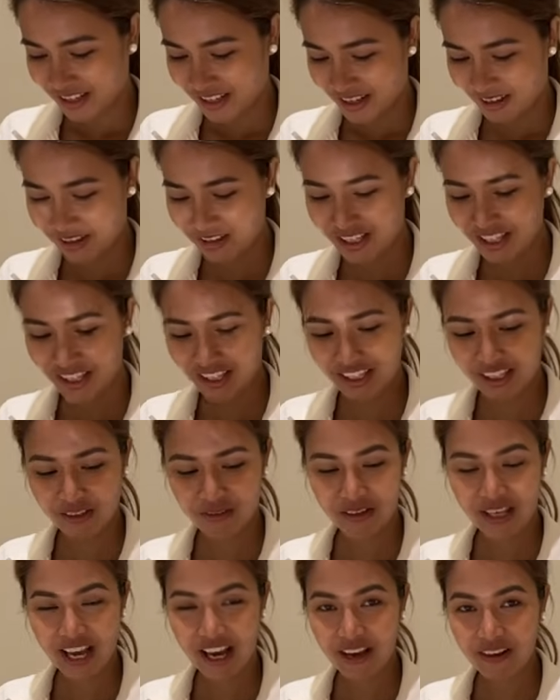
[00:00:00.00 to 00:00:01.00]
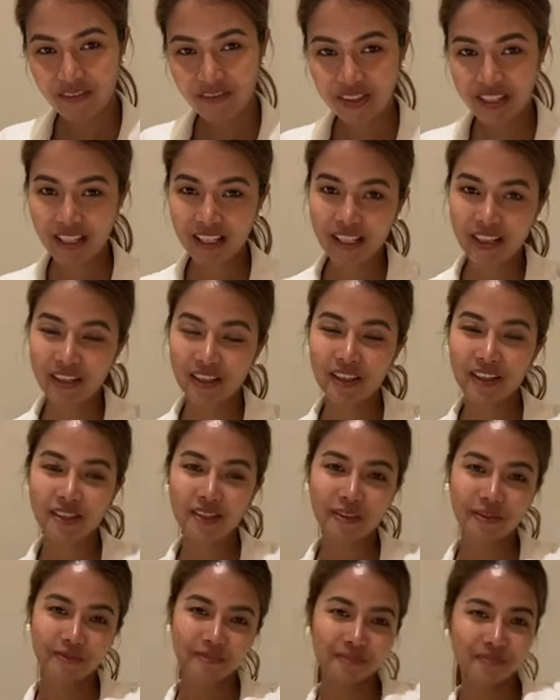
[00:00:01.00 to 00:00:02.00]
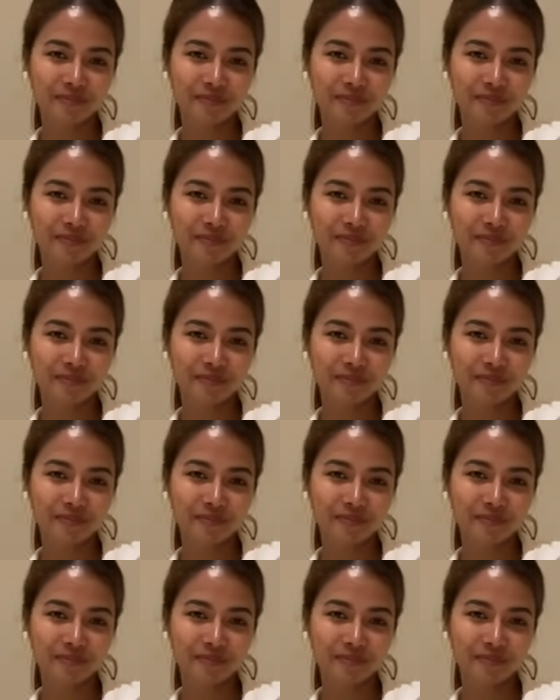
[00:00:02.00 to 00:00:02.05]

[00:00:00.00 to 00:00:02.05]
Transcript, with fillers: Okay, we have here